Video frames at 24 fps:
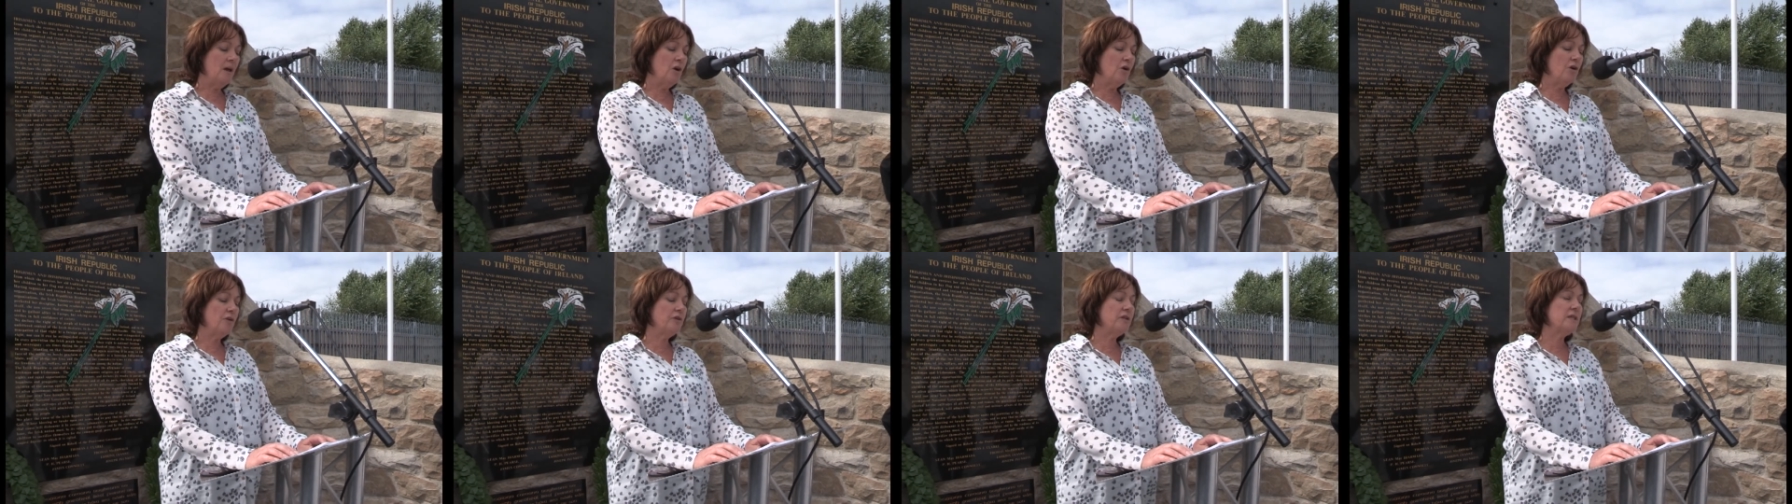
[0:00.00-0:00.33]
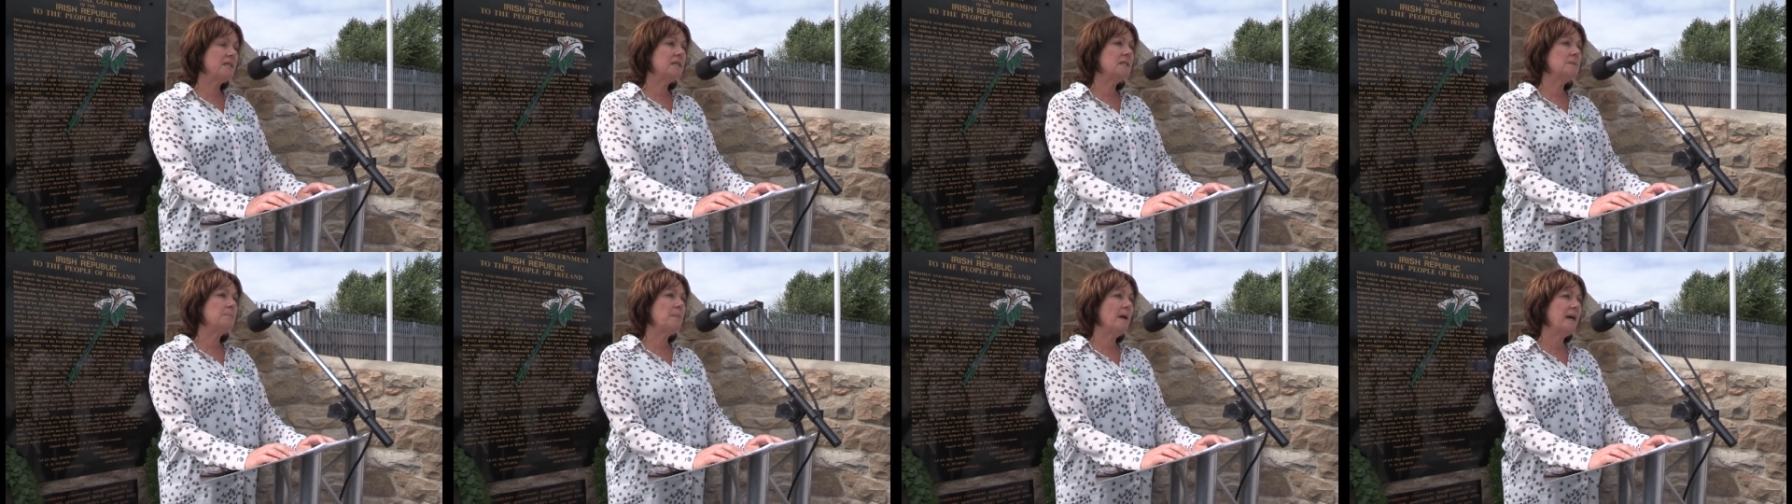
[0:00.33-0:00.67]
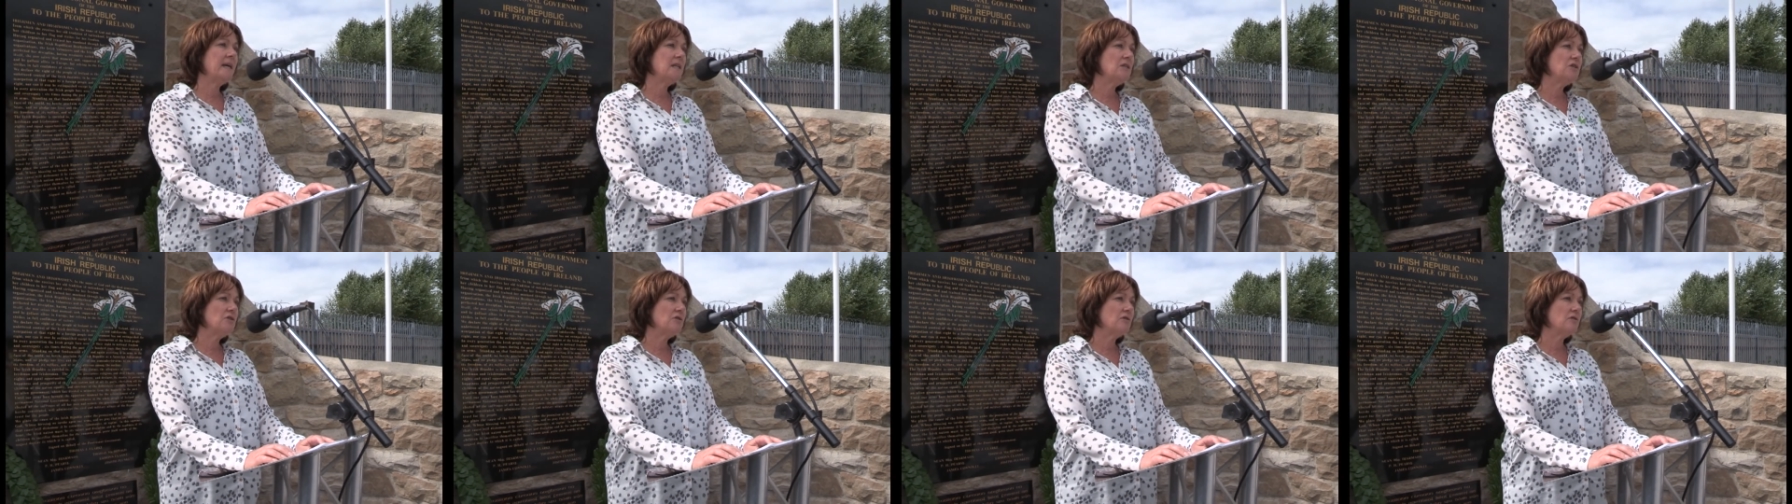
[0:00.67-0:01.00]
who,
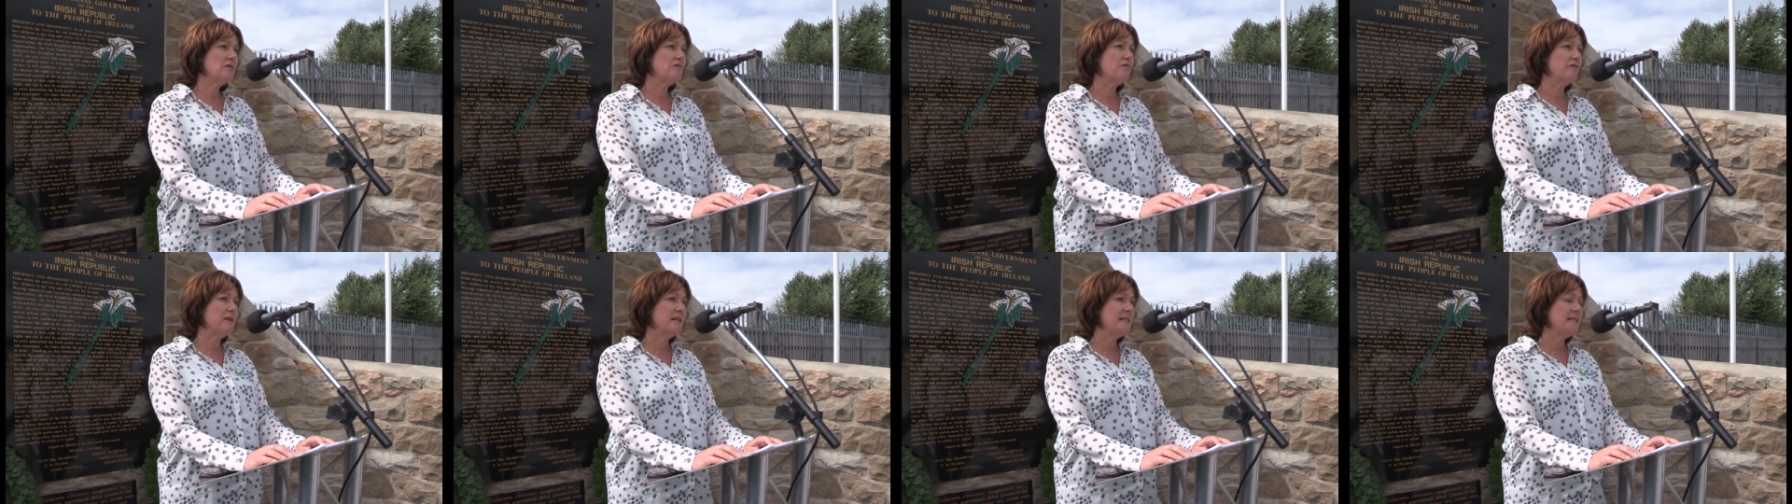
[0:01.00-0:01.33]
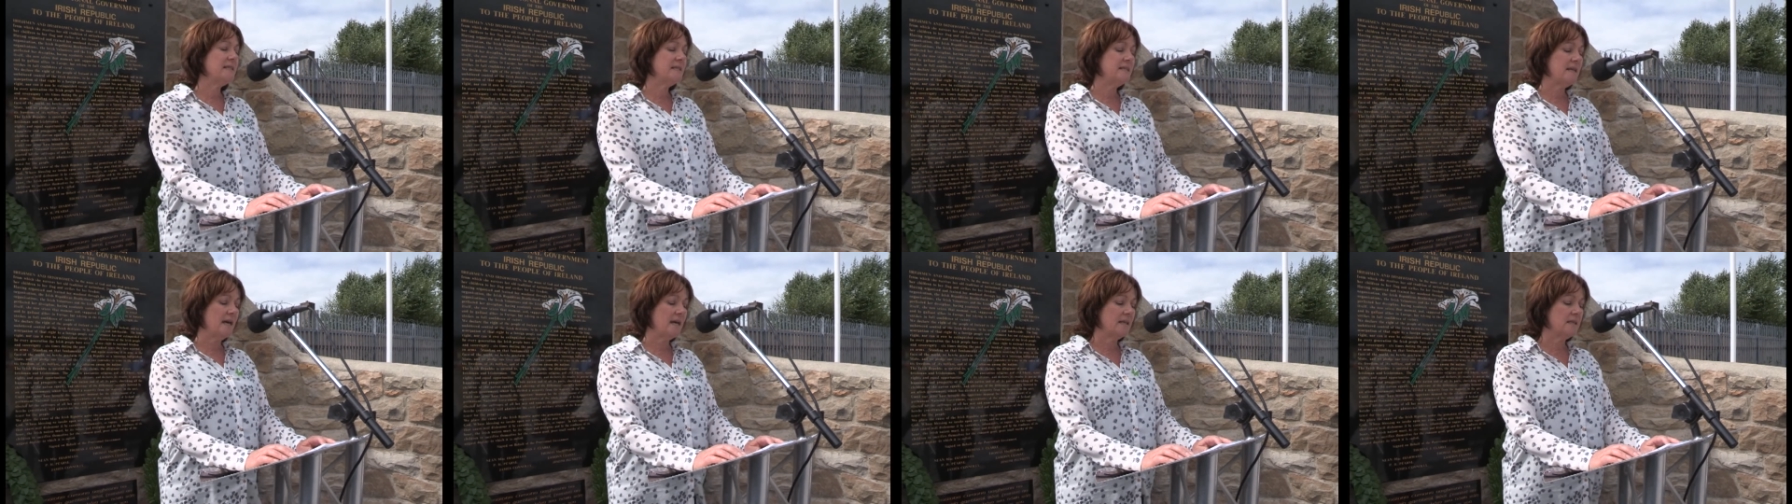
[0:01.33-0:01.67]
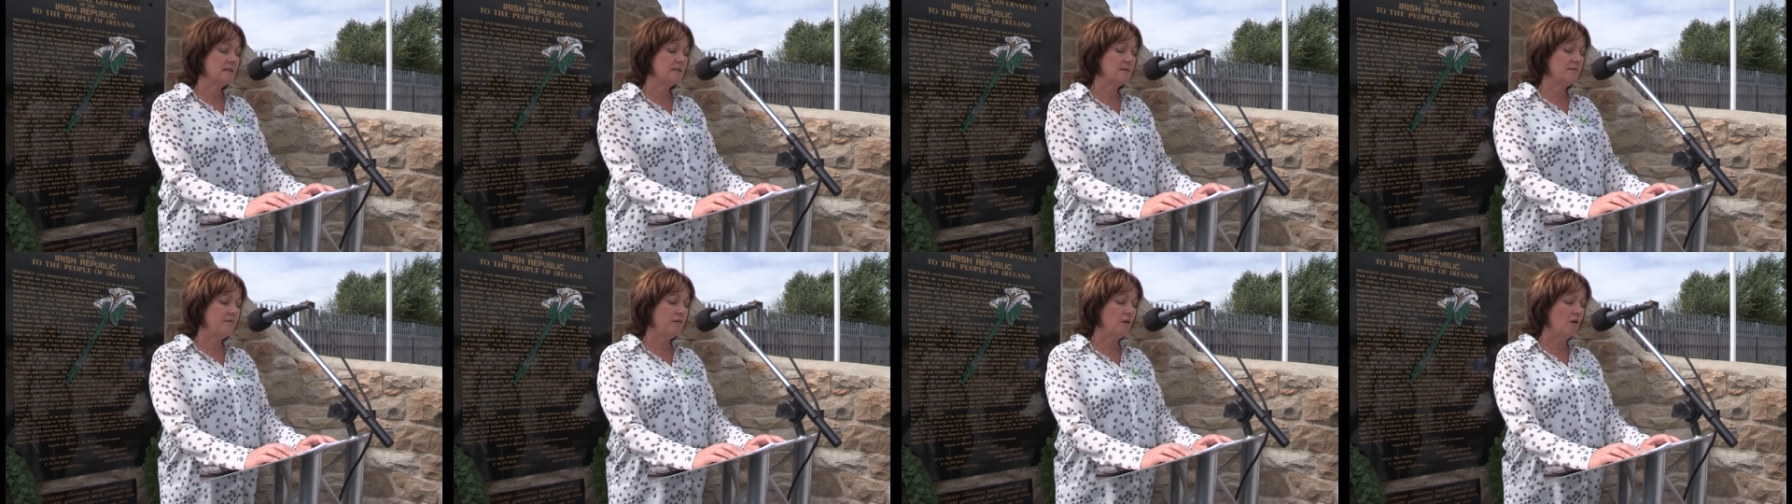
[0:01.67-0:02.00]
despite your great
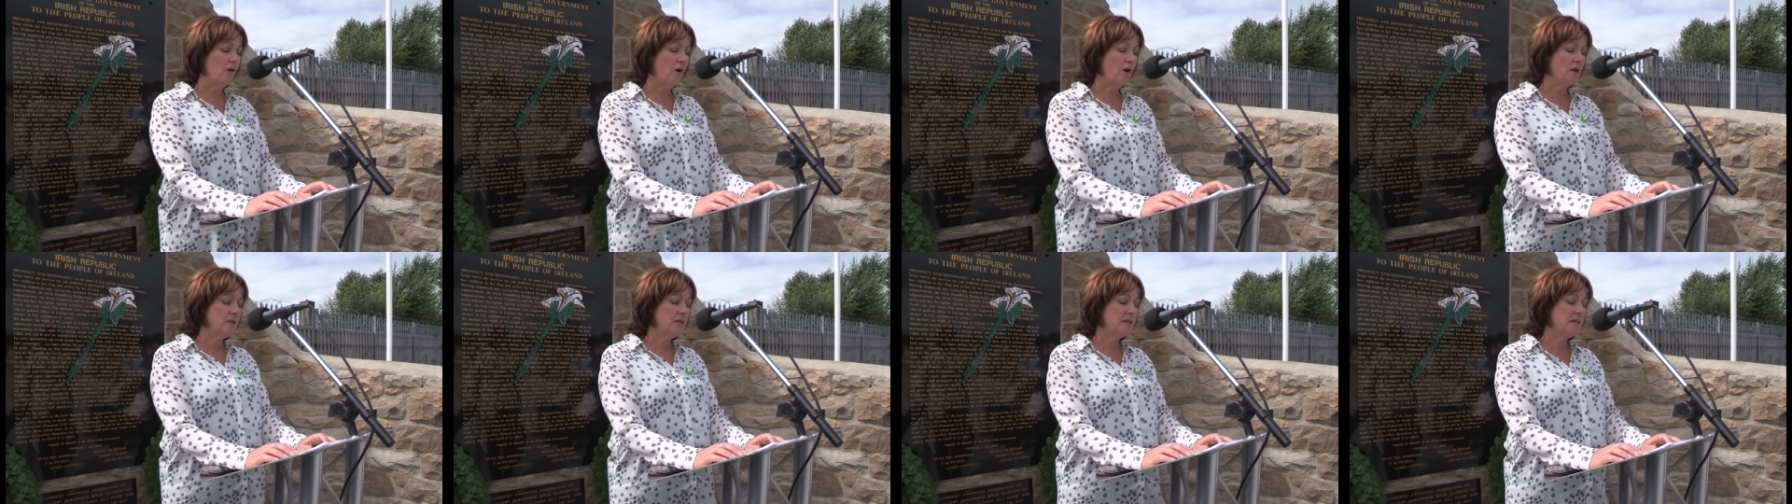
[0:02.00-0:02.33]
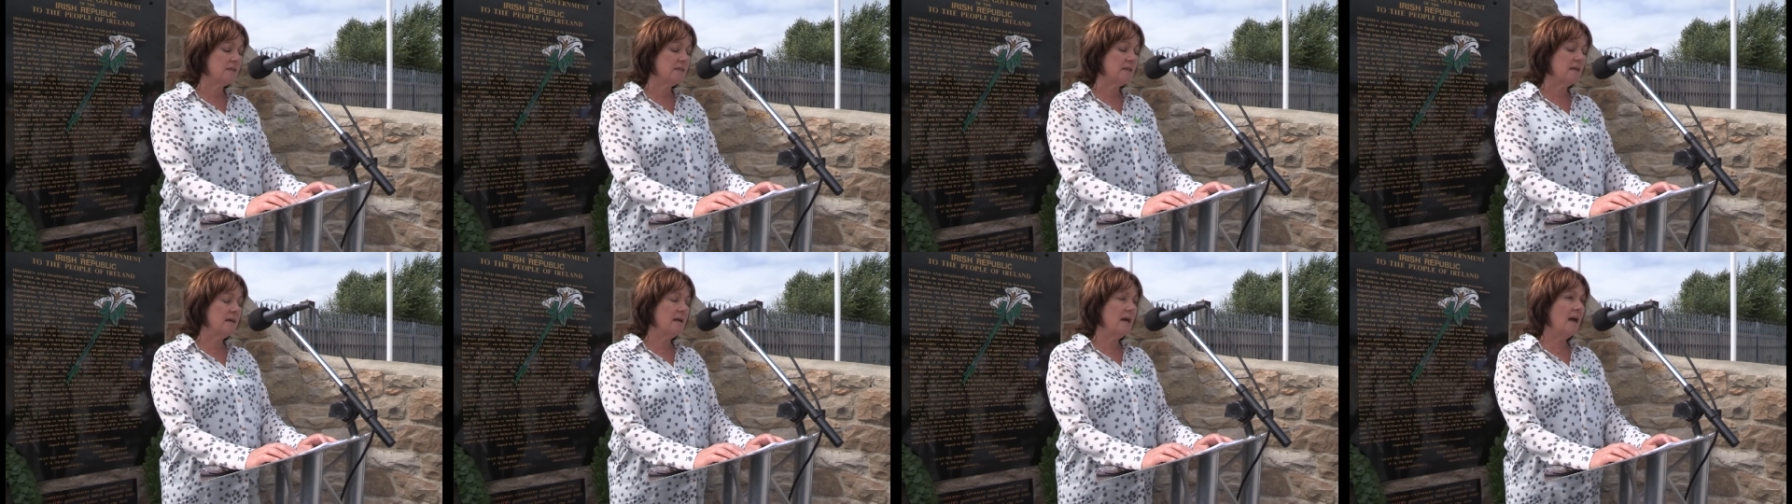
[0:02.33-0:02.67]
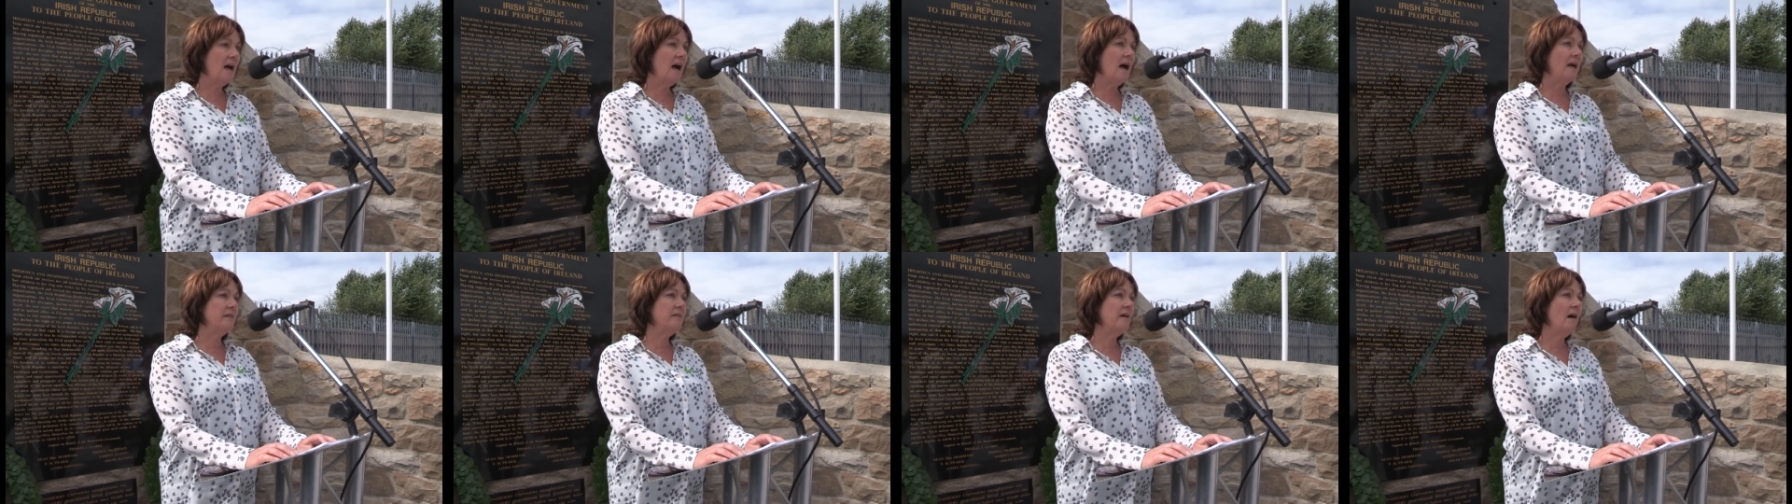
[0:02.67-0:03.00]
sense of loss
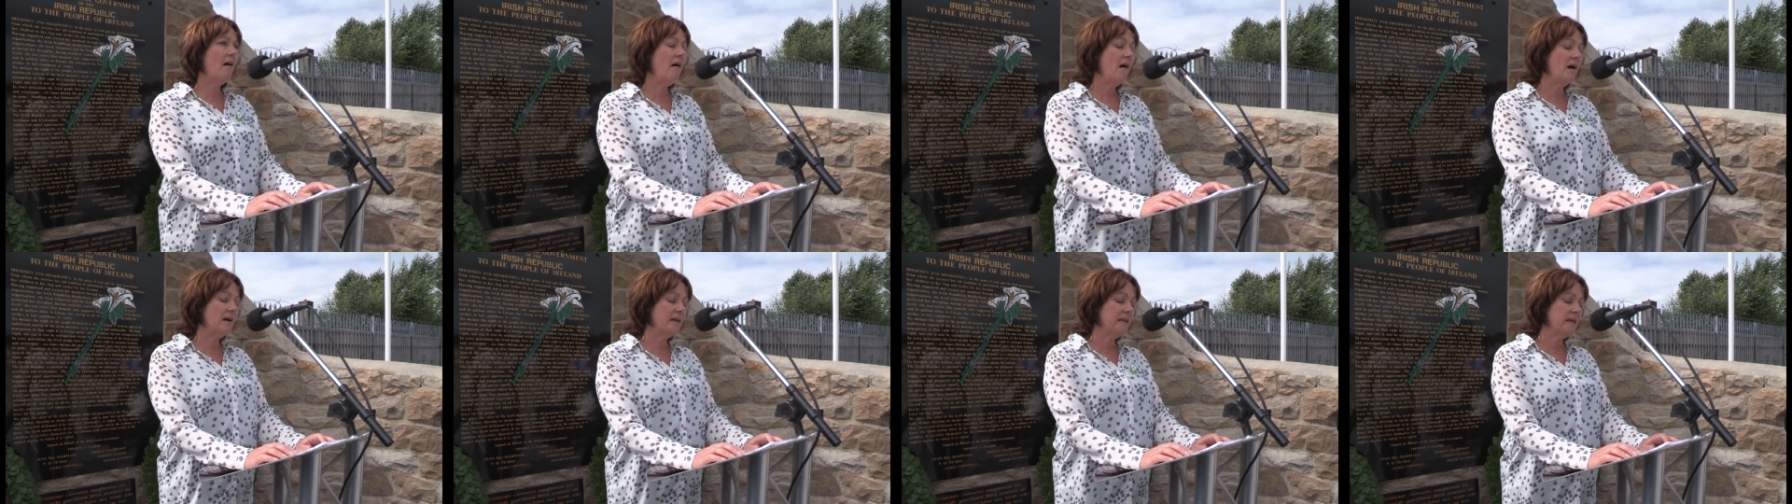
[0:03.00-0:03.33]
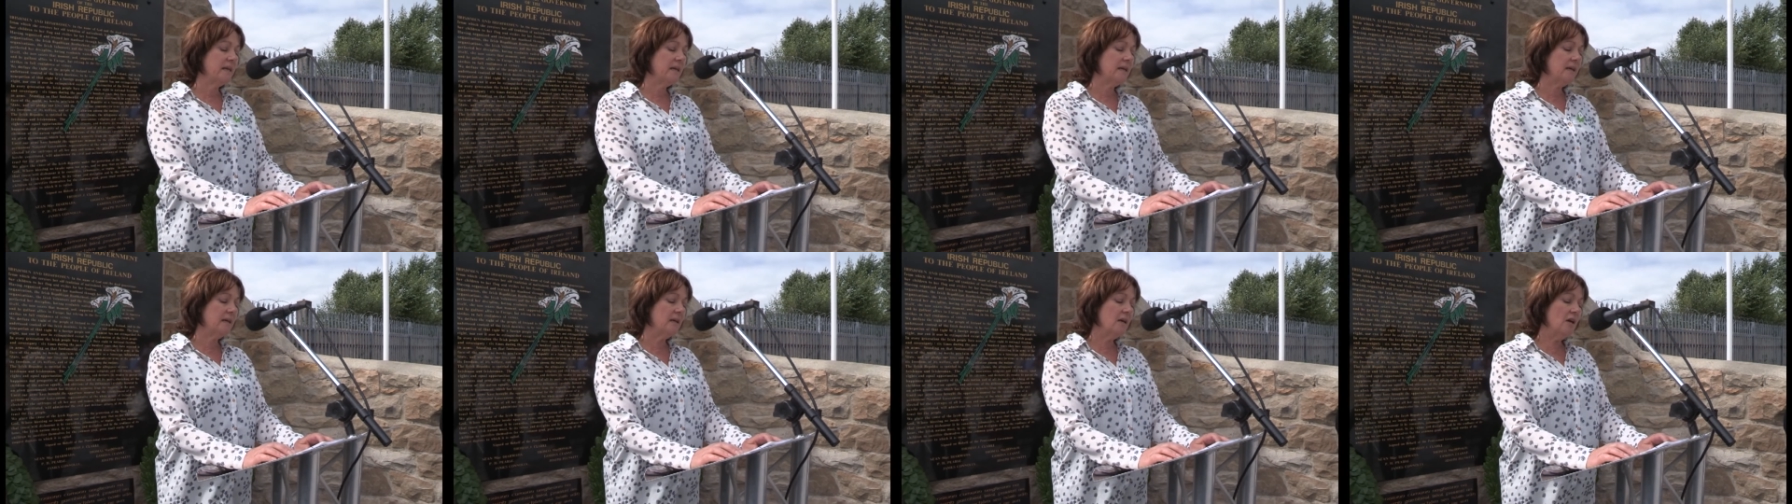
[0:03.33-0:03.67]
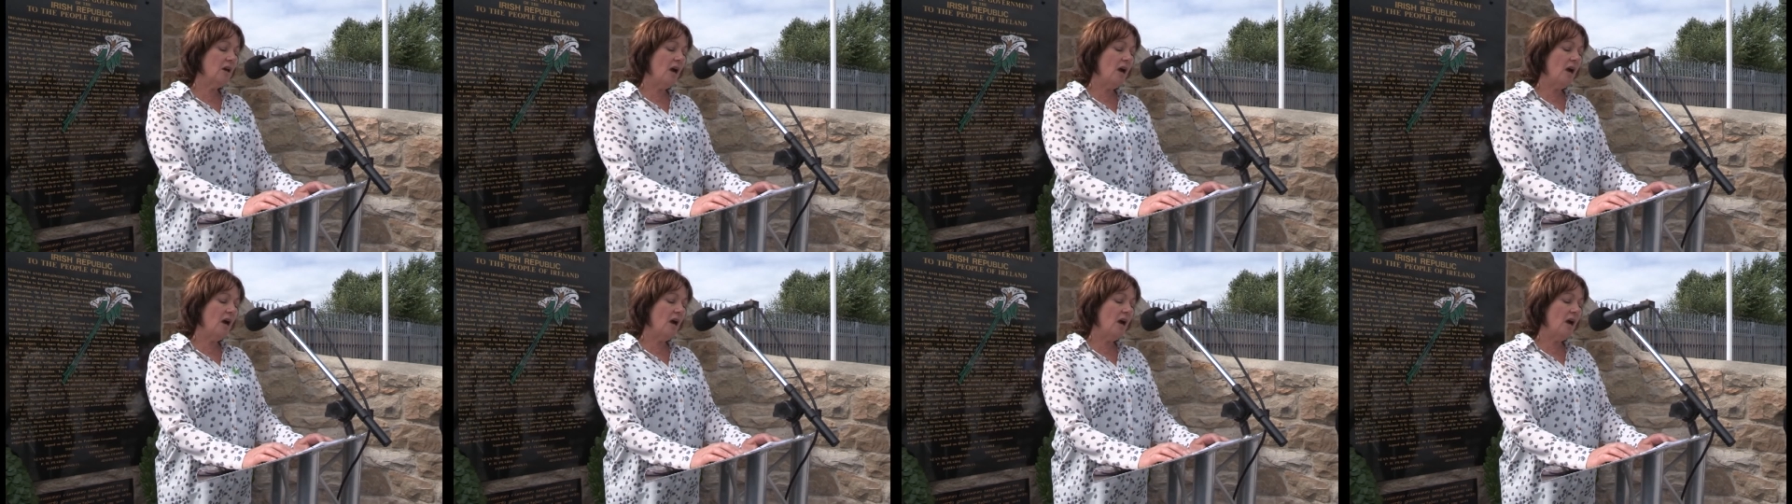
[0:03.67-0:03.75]
and the heartache,